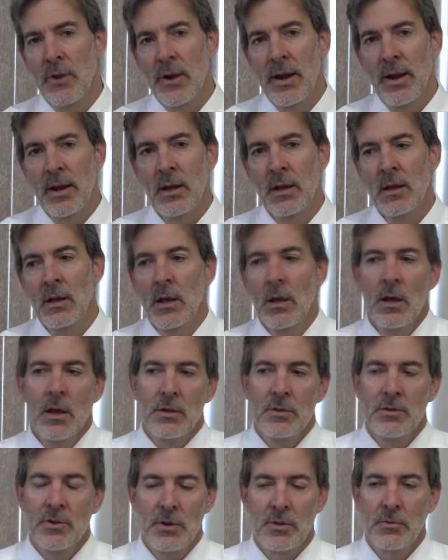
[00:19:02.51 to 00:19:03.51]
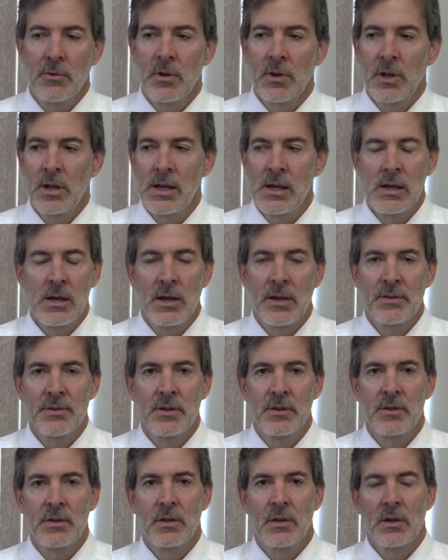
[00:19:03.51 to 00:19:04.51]
training, generally, unless
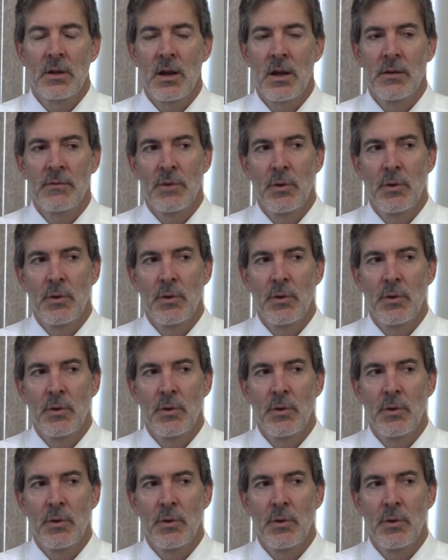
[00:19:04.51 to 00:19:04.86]
this is a kind